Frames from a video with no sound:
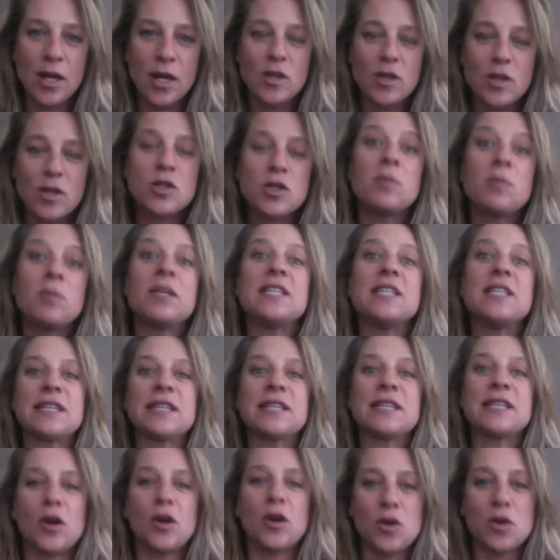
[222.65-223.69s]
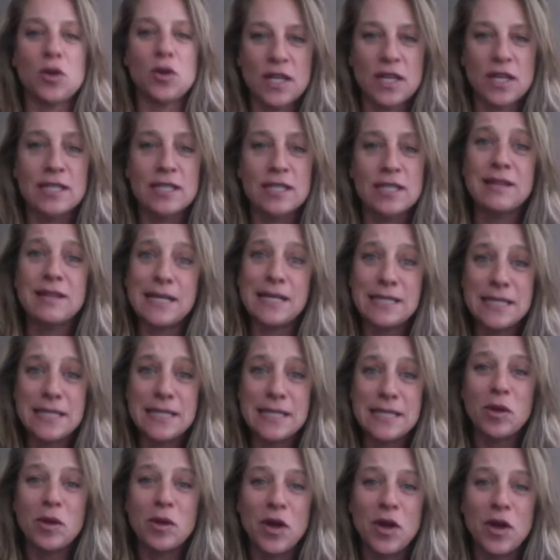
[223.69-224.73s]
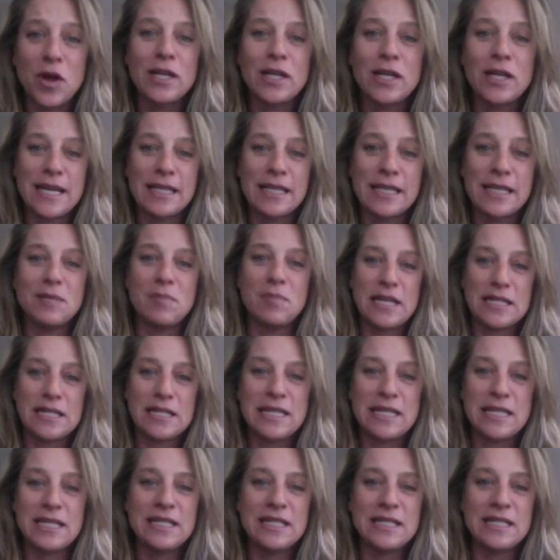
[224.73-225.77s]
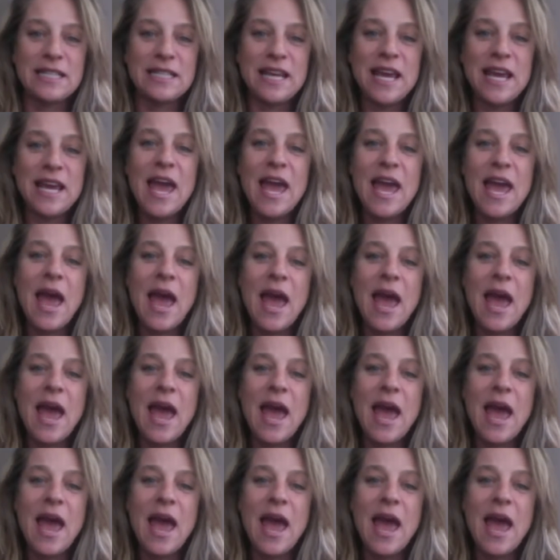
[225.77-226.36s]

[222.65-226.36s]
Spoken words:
There are so many scarier things that they deal with on a daily basis, and